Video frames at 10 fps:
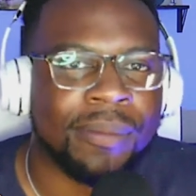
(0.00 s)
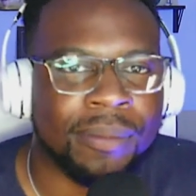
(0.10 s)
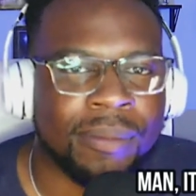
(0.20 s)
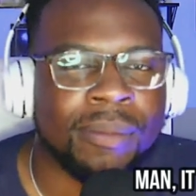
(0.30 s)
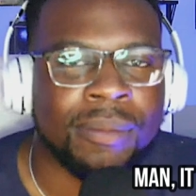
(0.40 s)

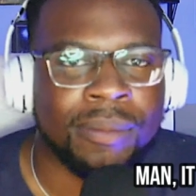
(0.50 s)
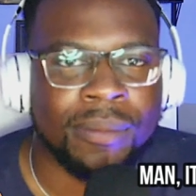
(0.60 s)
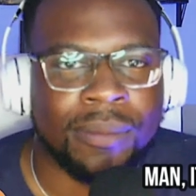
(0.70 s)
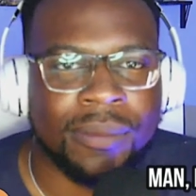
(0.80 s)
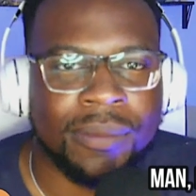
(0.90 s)

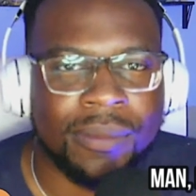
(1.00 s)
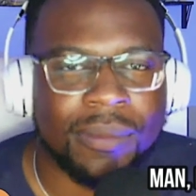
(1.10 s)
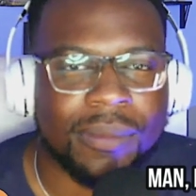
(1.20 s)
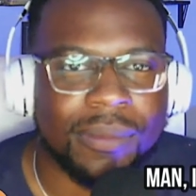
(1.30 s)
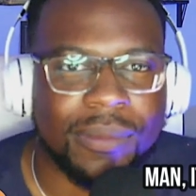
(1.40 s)

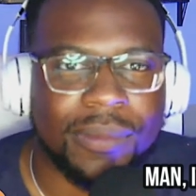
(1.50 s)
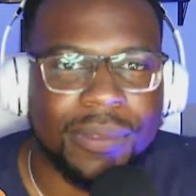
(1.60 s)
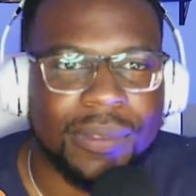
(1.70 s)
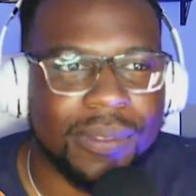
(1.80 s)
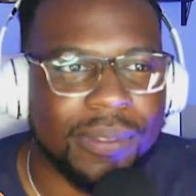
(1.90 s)

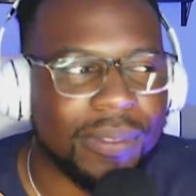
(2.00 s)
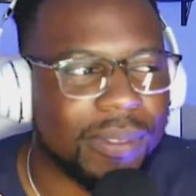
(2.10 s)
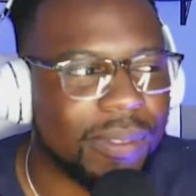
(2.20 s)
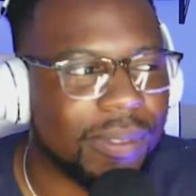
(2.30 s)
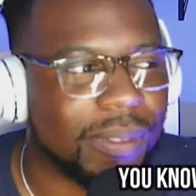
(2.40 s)

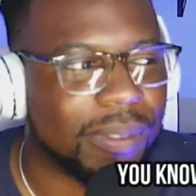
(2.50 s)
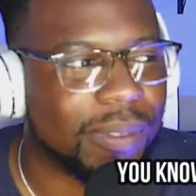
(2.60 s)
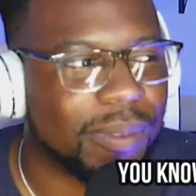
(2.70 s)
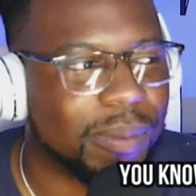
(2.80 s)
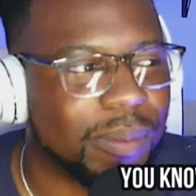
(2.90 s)

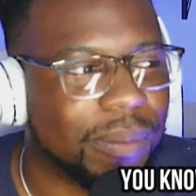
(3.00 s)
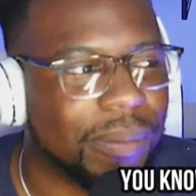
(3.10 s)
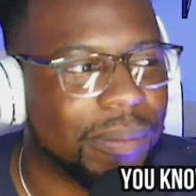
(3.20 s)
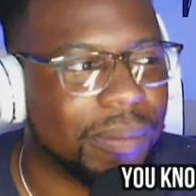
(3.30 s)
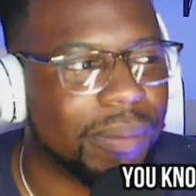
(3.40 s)

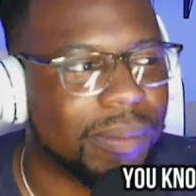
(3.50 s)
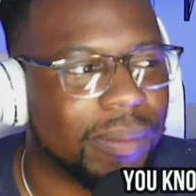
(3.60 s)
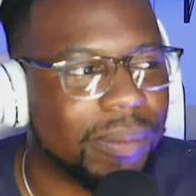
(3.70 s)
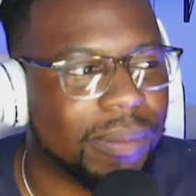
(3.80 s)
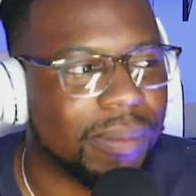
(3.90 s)

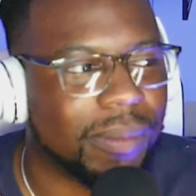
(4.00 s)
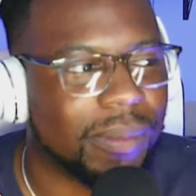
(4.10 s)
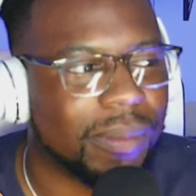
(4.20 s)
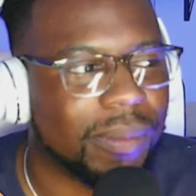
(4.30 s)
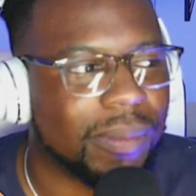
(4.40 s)

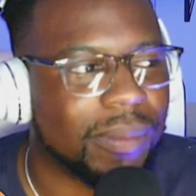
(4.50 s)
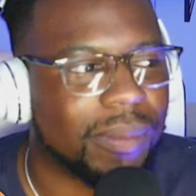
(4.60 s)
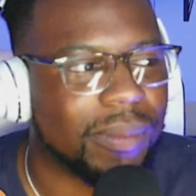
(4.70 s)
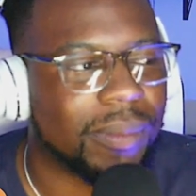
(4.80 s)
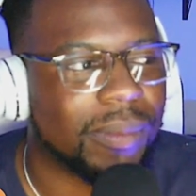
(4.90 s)
(not speaking)